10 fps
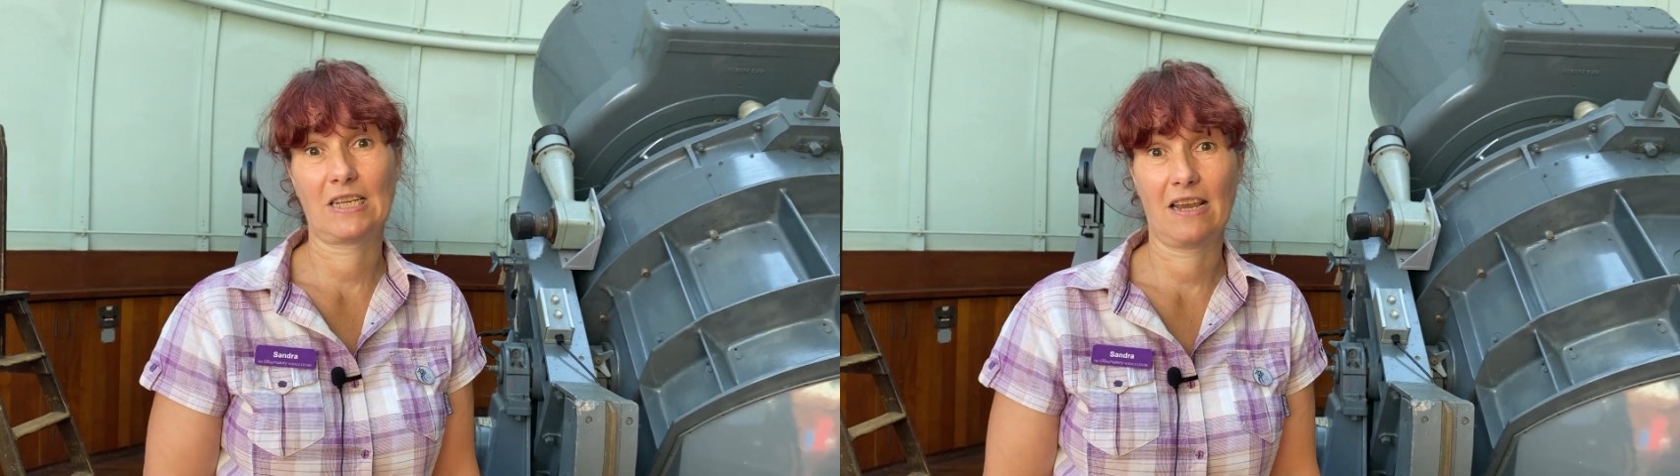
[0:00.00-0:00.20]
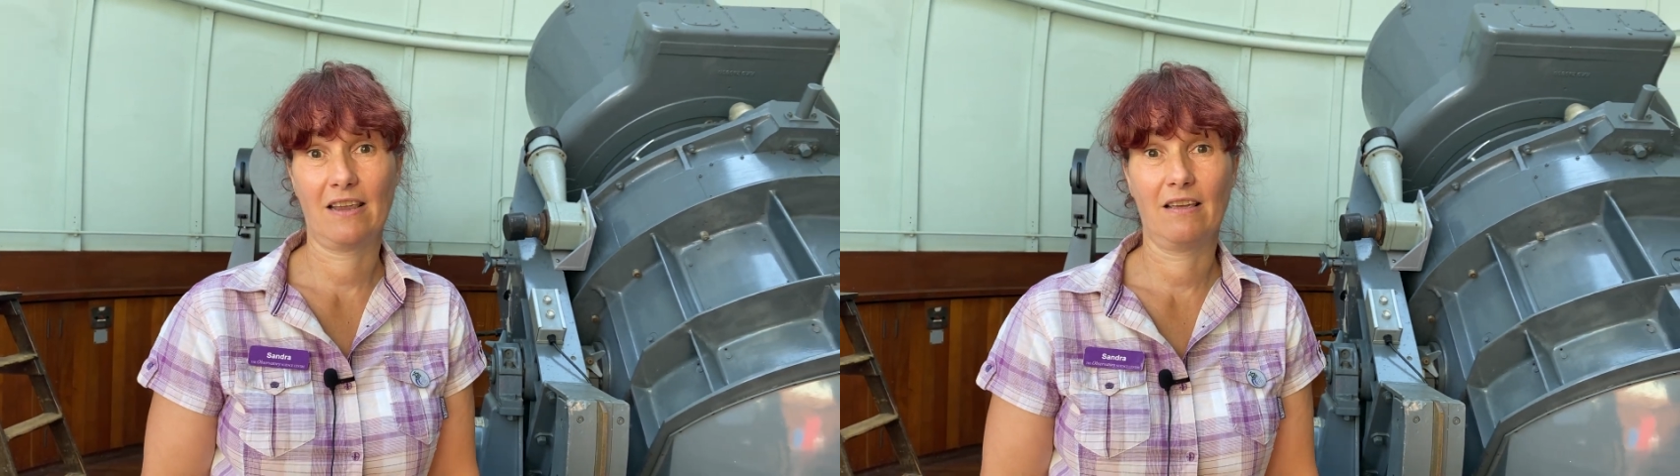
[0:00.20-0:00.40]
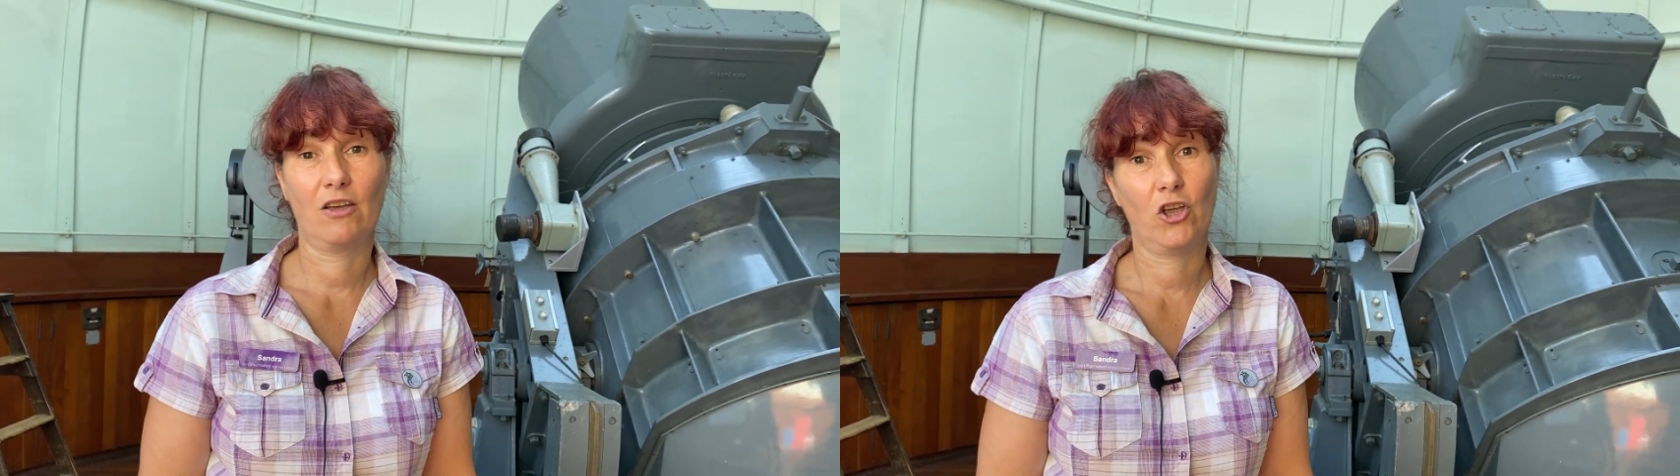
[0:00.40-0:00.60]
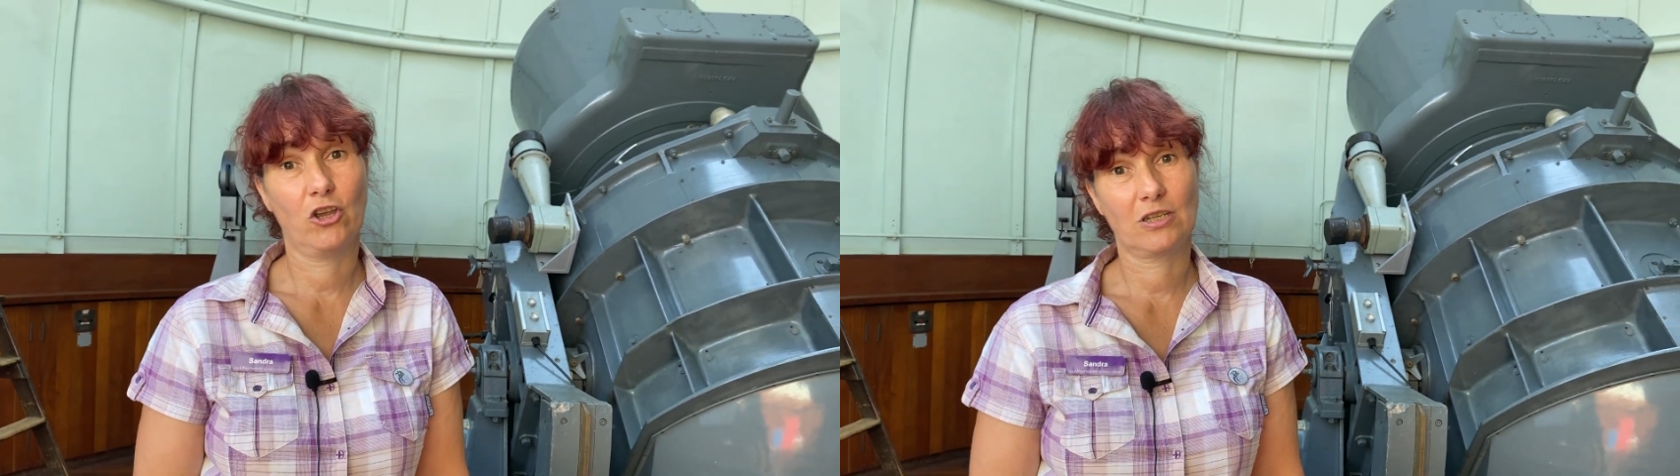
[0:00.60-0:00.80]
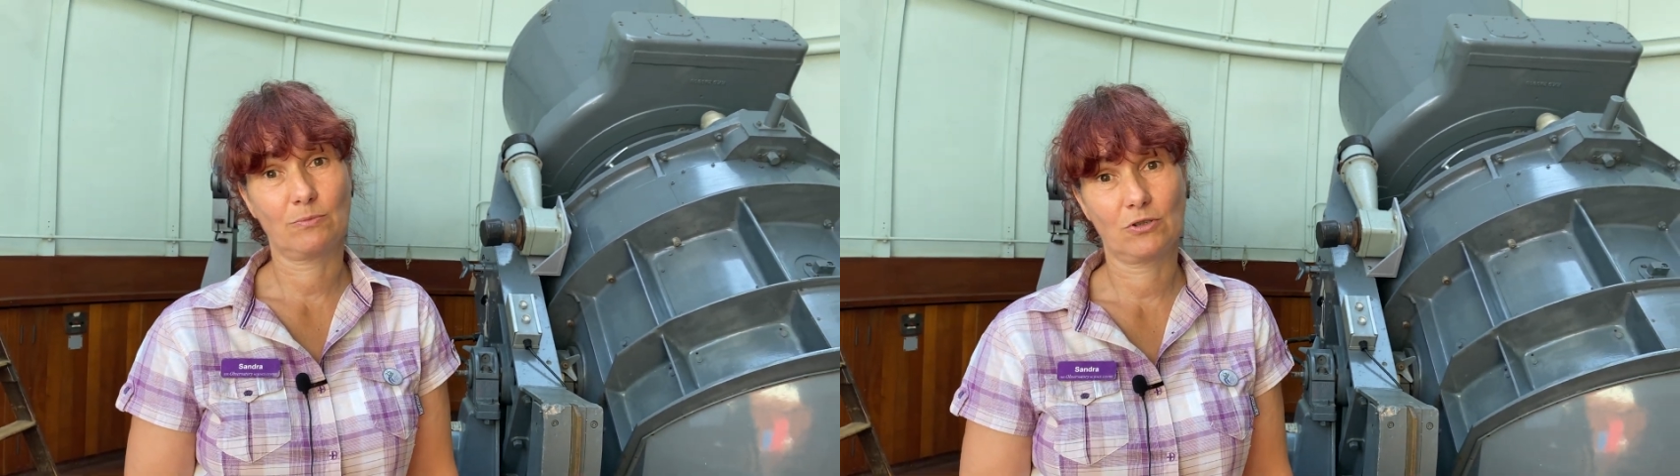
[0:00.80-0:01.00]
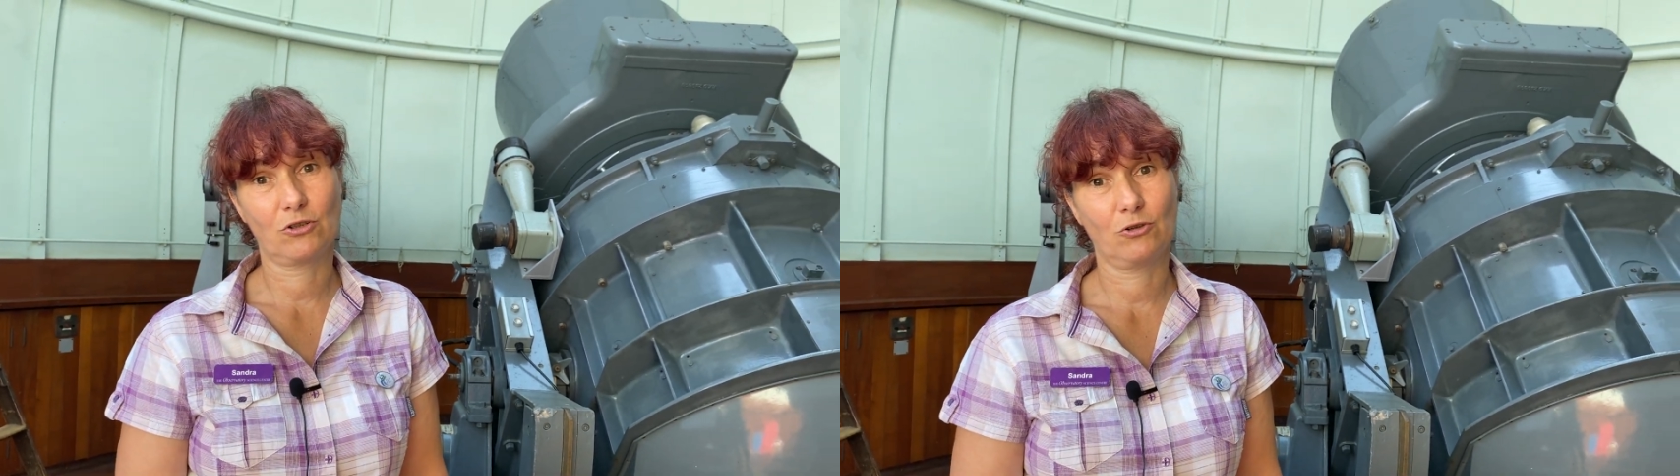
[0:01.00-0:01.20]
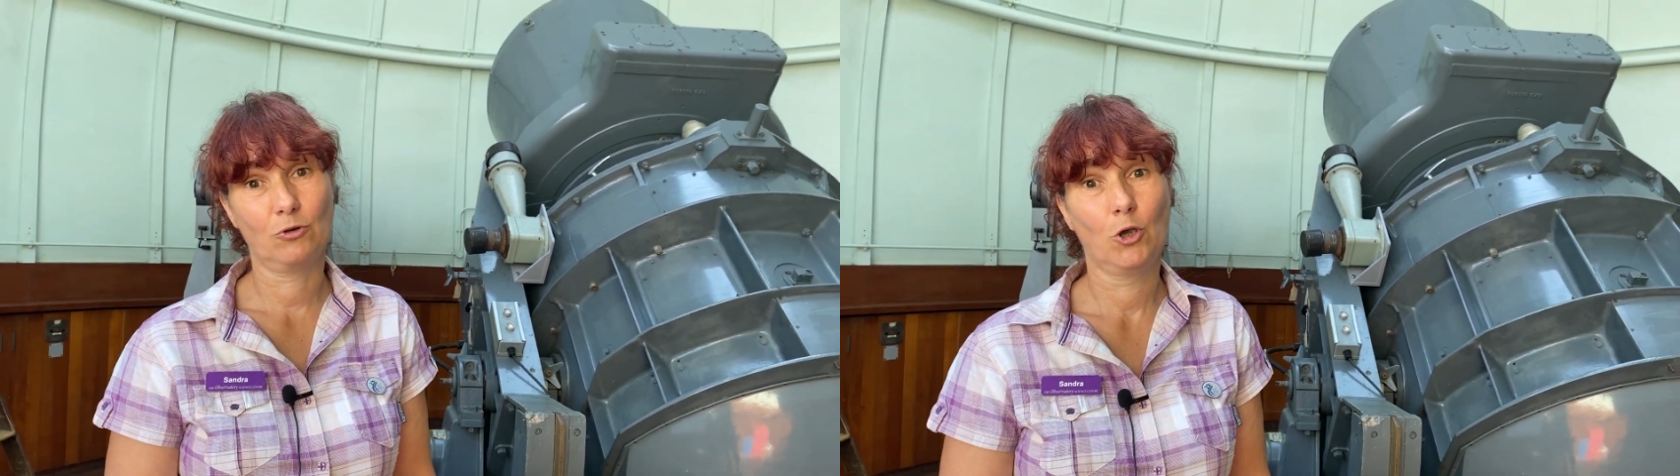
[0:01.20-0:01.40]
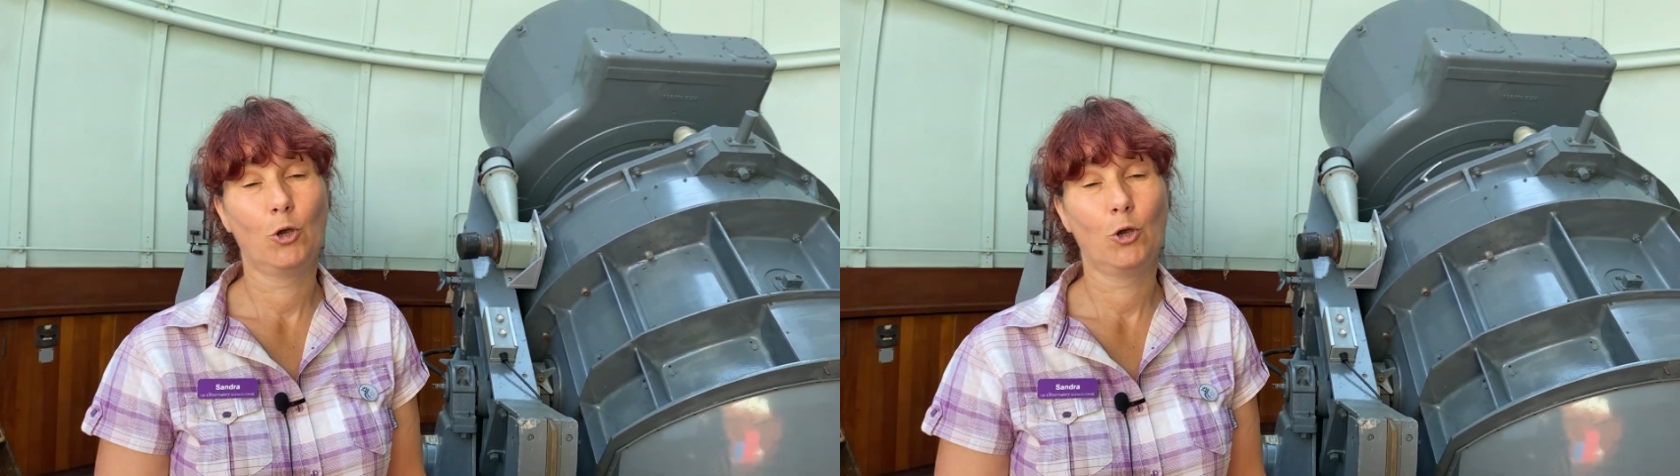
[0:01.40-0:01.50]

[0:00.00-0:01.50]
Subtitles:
here at Herstmonceux